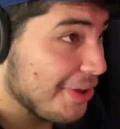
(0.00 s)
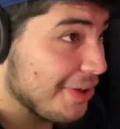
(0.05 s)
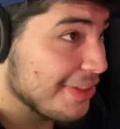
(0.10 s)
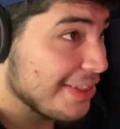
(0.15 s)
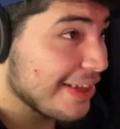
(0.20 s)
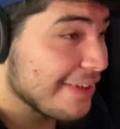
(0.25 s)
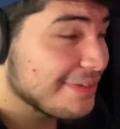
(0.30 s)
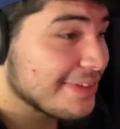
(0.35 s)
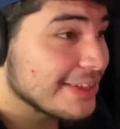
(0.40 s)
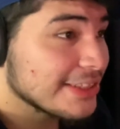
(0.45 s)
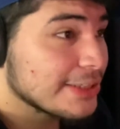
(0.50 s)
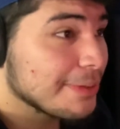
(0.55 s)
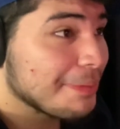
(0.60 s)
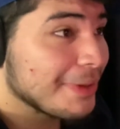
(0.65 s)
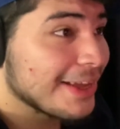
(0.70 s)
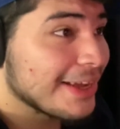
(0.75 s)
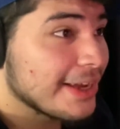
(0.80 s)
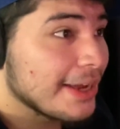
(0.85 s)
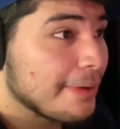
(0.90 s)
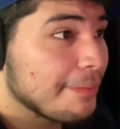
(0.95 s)
Left the to
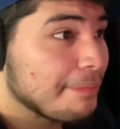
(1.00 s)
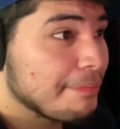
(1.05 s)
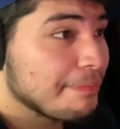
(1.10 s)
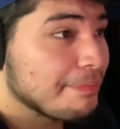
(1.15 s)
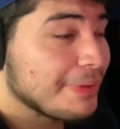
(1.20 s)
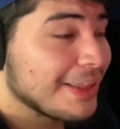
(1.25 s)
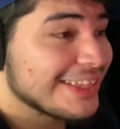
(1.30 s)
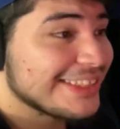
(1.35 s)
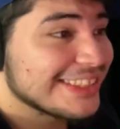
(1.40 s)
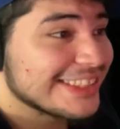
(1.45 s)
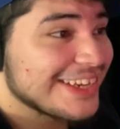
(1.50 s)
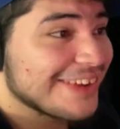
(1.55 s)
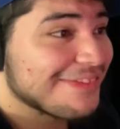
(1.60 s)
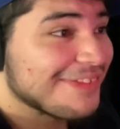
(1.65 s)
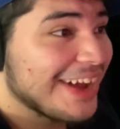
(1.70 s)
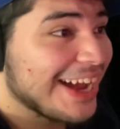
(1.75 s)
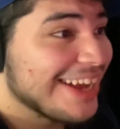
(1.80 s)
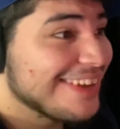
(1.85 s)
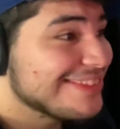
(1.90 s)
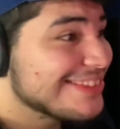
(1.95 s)
play a PlayStation
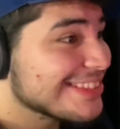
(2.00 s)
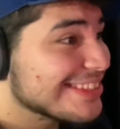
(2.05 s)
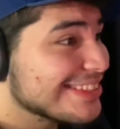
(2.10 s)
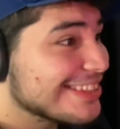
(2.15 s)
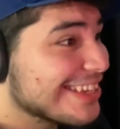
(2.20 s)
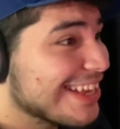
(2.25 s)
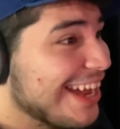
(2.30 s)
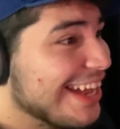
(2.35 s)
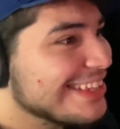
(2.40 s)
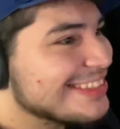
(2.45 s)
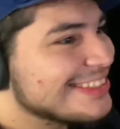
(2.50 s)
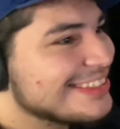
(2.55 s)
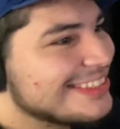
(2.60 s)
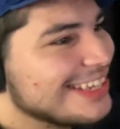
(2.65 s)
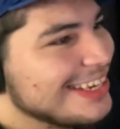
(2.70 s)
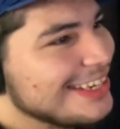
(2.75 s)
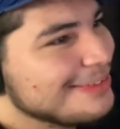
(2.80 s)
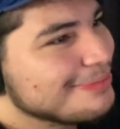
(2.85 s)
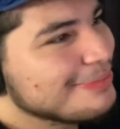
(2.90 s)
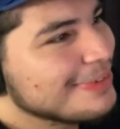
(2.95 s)
5s? God
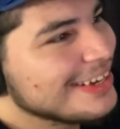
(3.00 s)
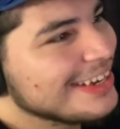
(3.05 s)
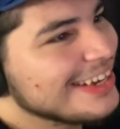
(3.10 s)
dang!